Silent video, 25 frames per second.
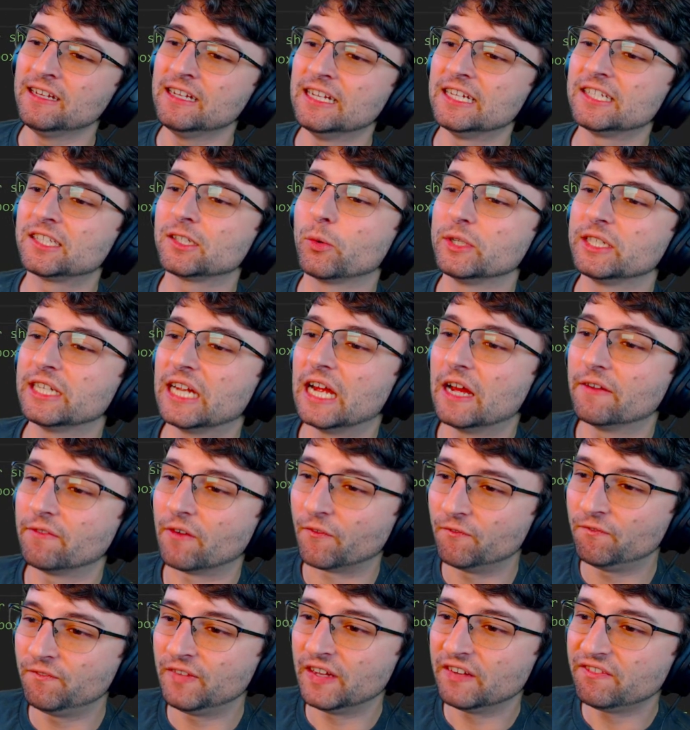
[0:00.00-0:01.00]
it's going to have a
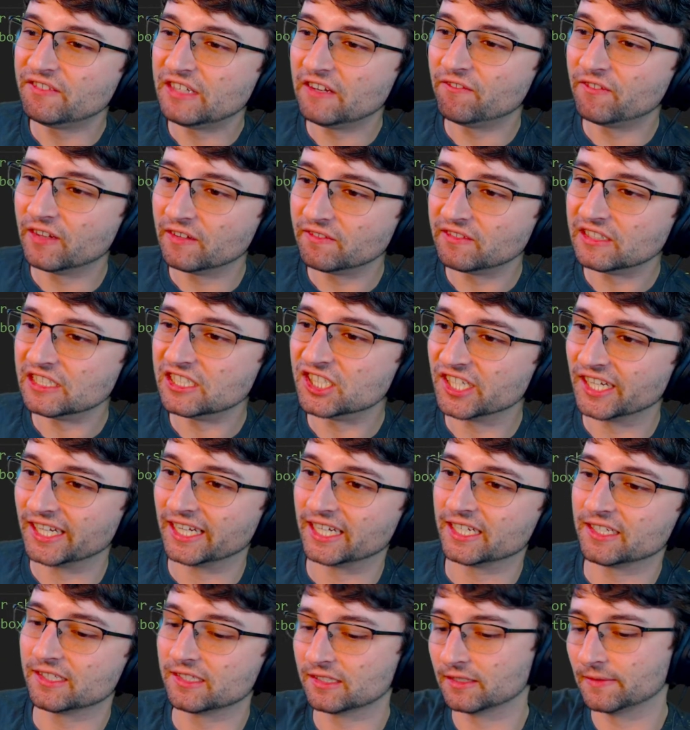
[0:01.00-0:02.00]
50-50
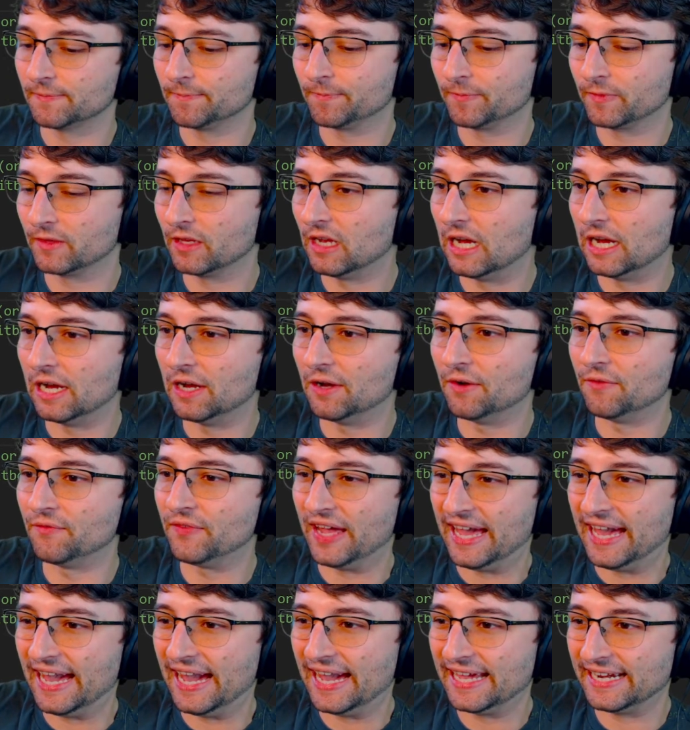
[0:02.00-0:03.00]
chance of
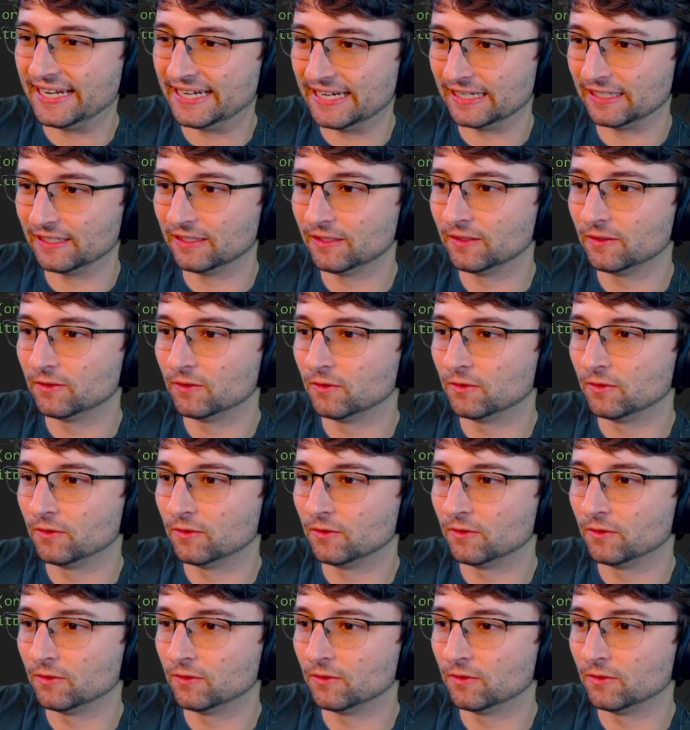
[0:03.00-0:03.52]
adding